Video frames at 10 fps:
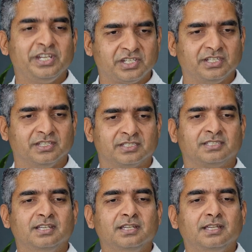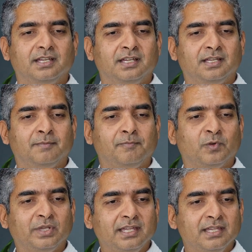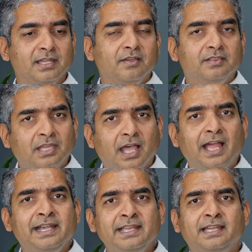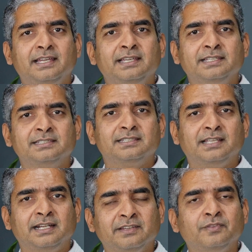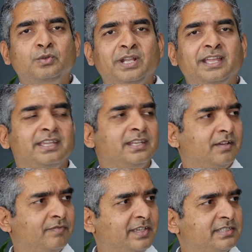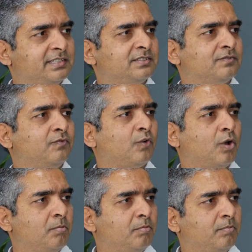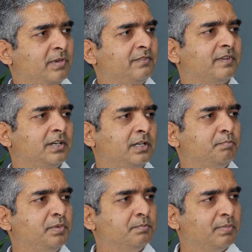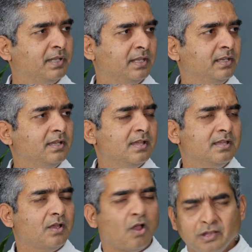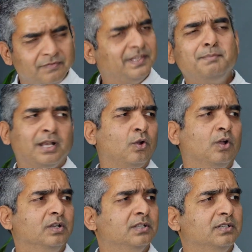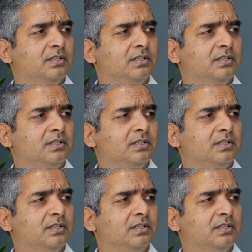situations. Okay. The idea is that if you take enough guesses from different people, all of them are wrong,